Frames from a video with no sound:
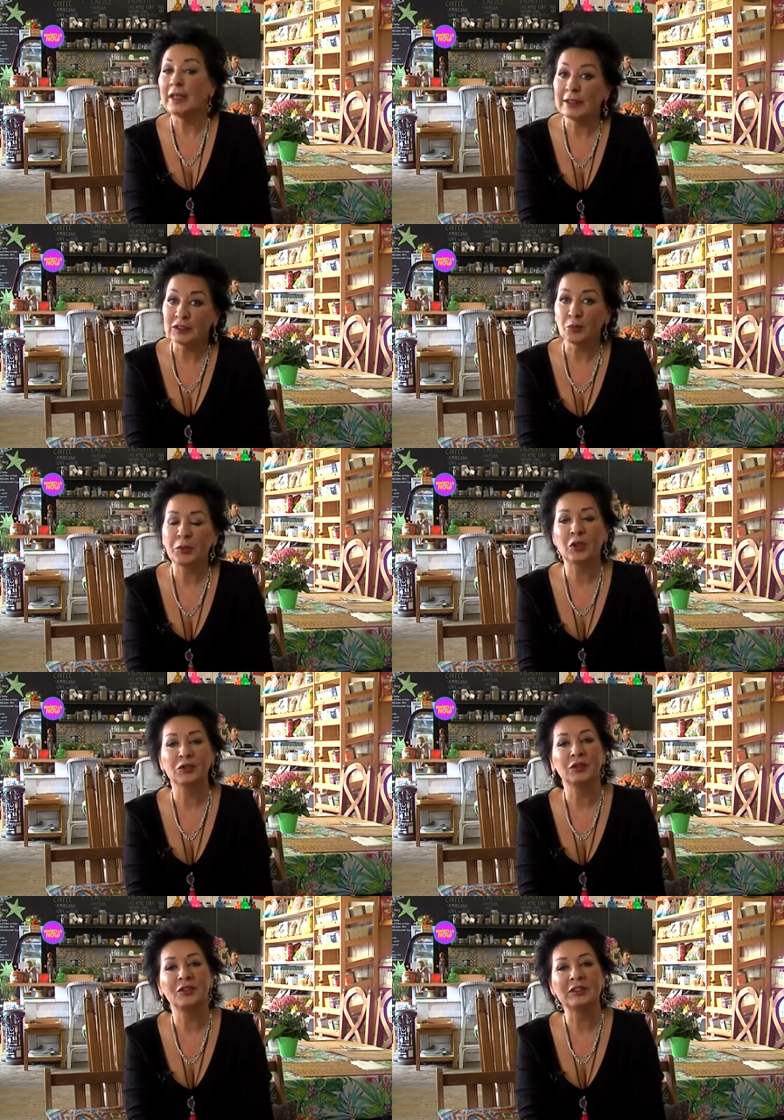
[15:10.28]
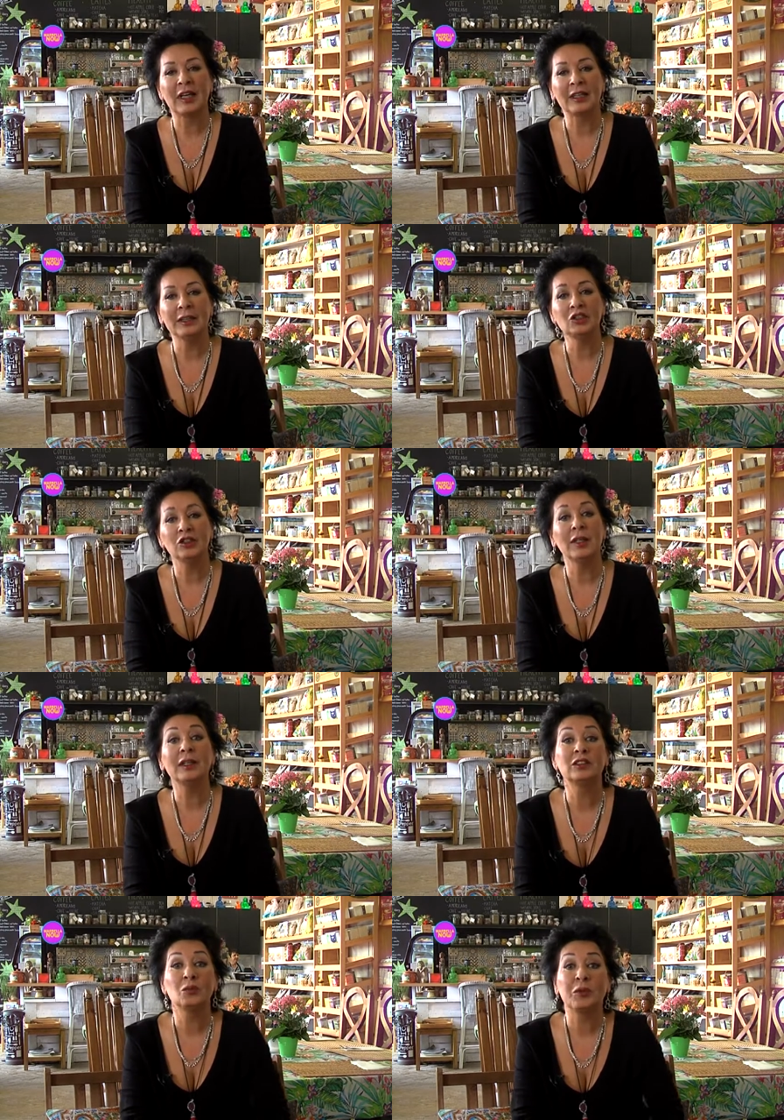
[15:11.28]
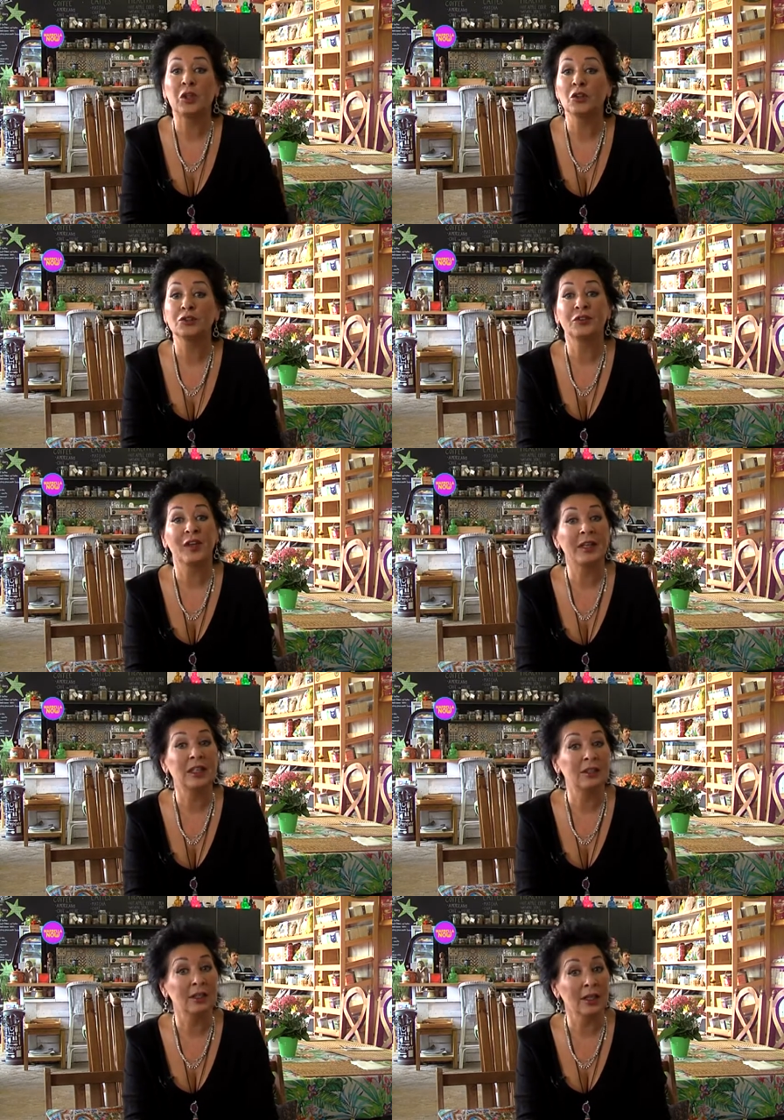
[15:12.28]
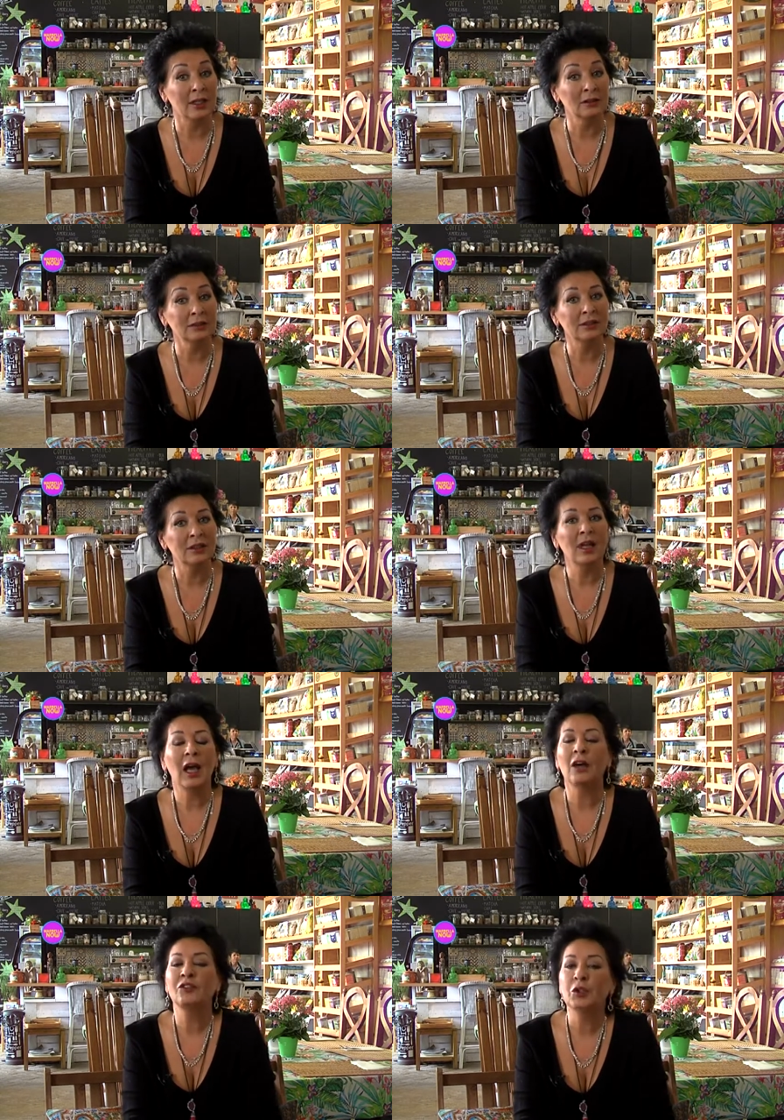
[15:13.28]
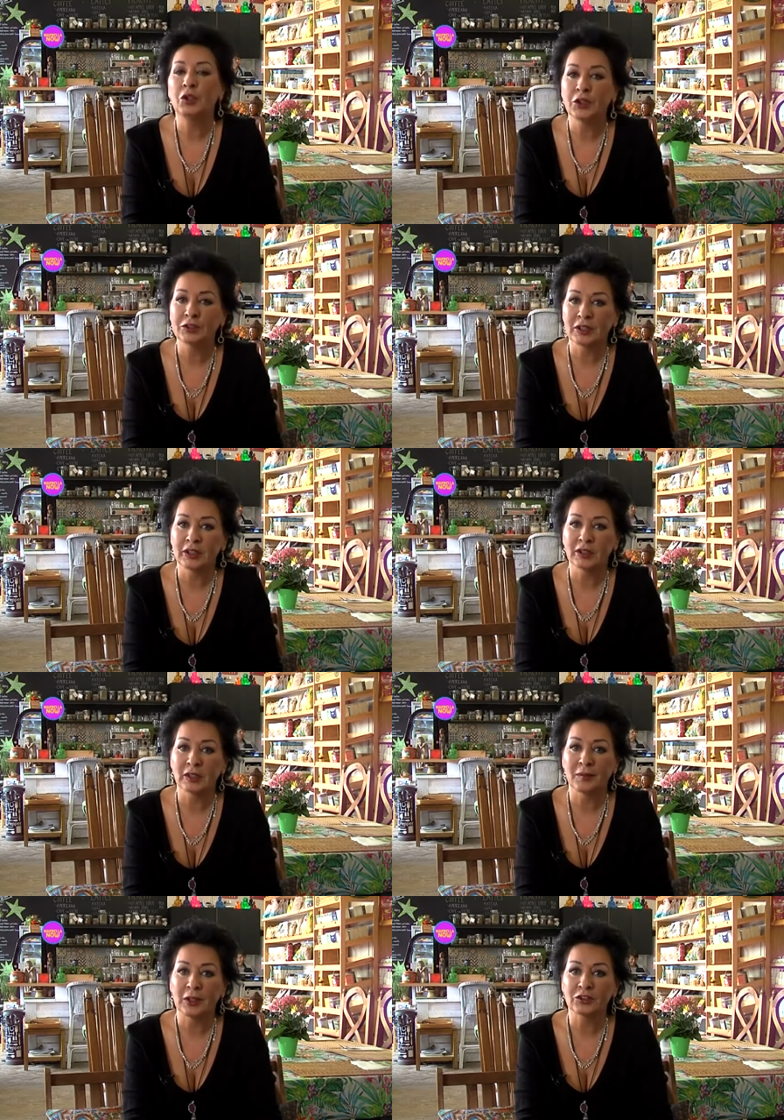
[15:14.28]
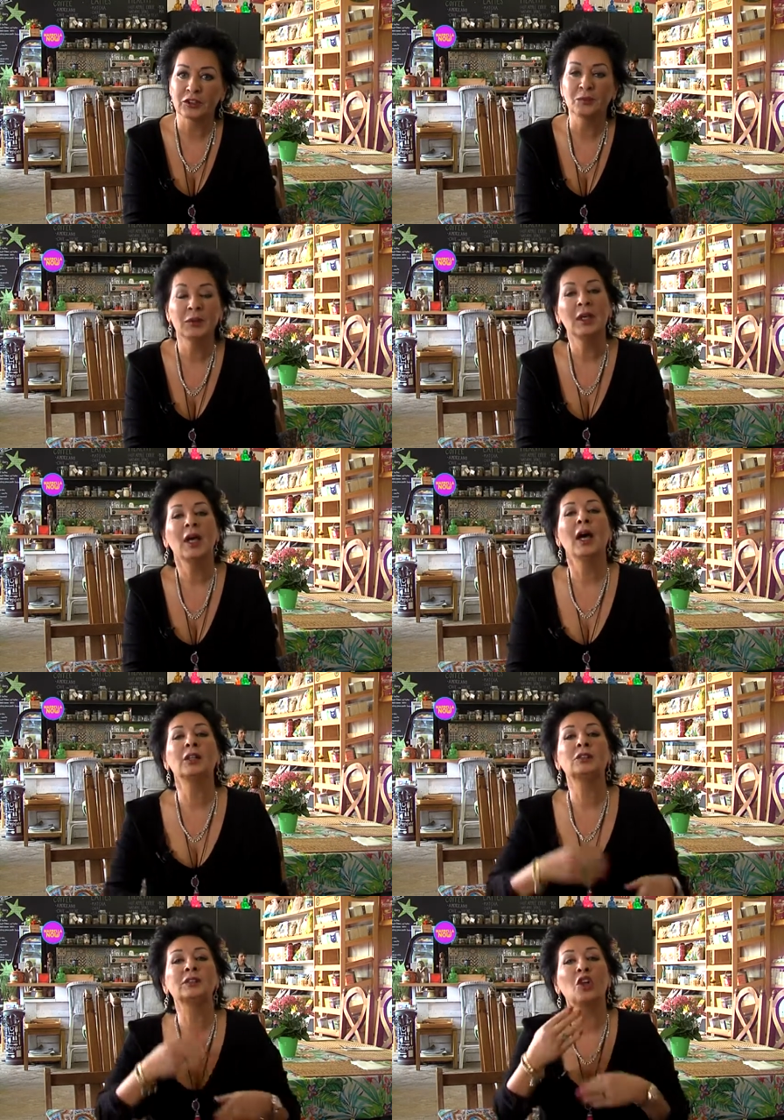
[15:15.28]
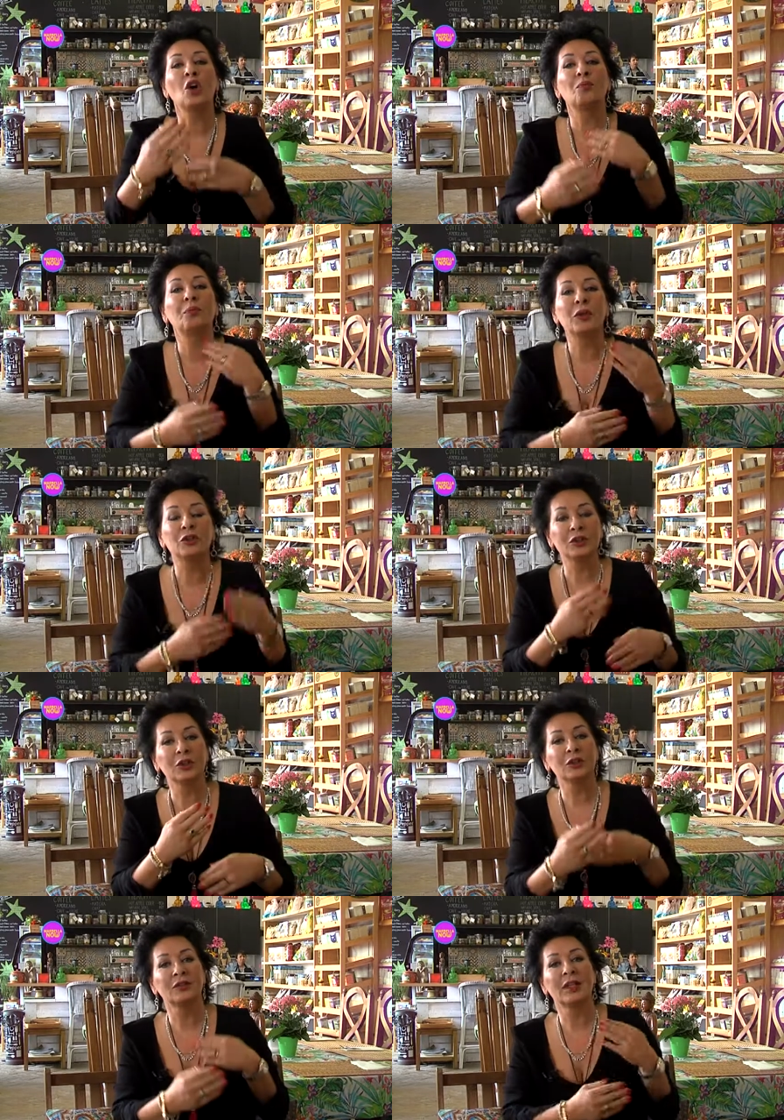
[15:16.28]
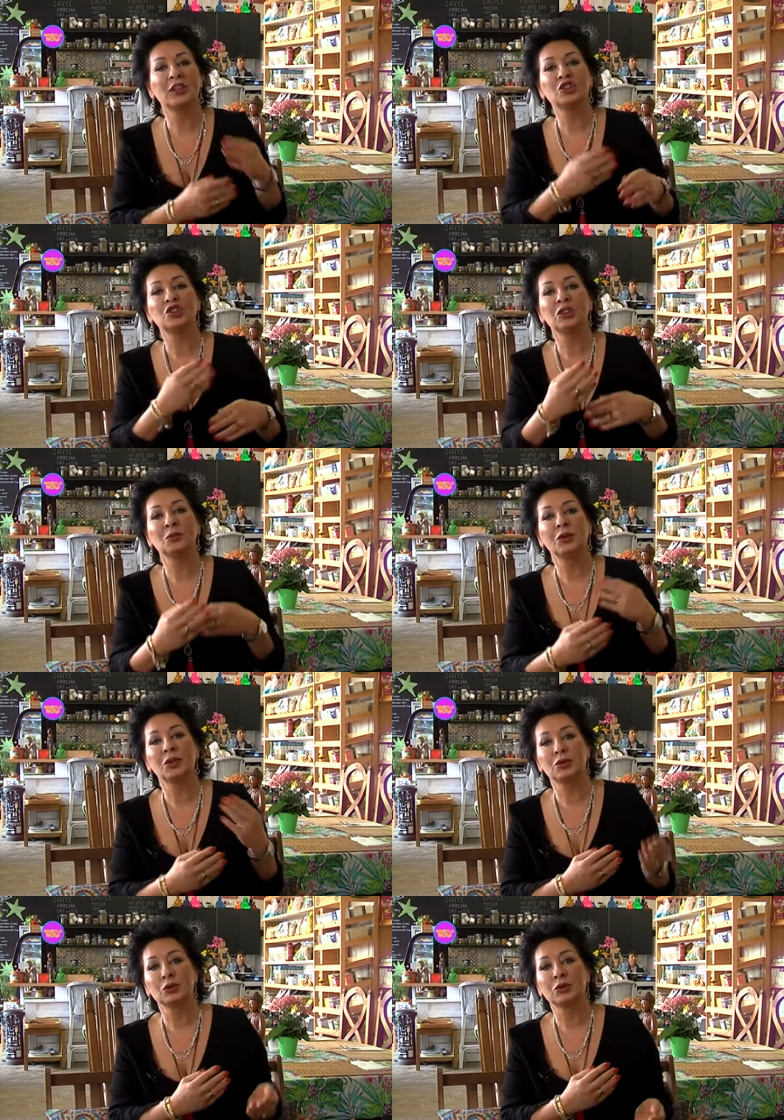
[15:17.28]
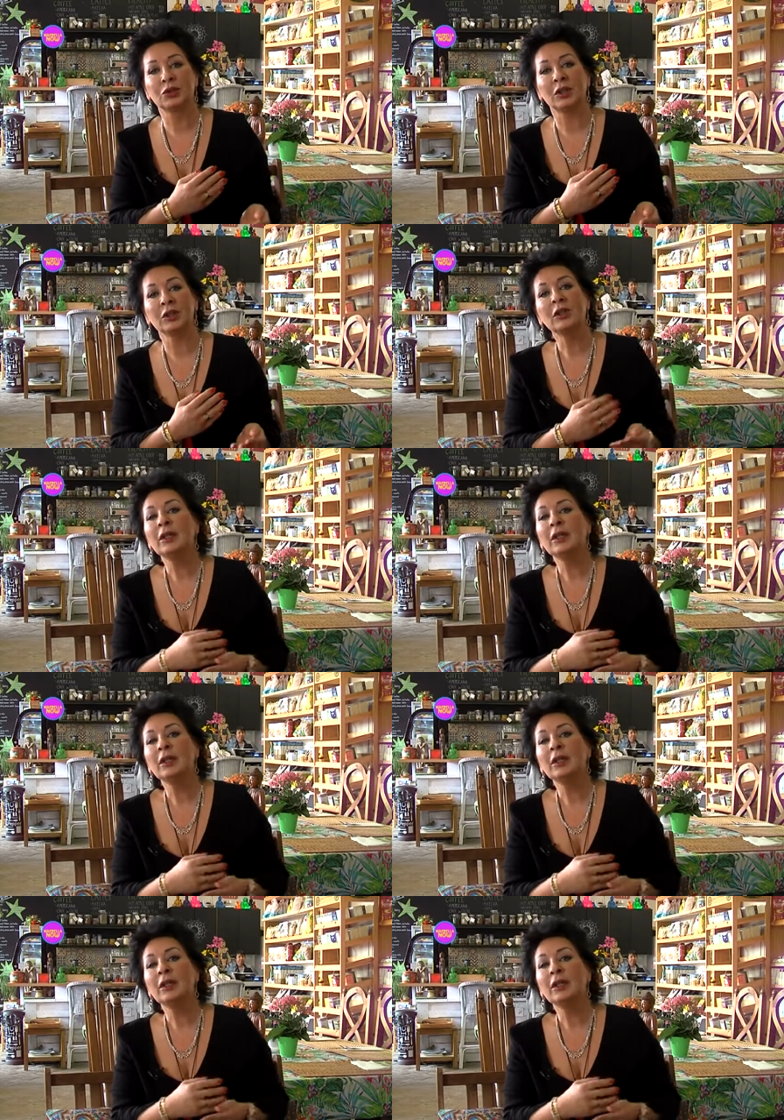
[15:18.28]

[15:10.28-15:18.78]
Is it because of his age? Is it because of anything else? Have you heard anything about him? And start building on the relationship with her daughter.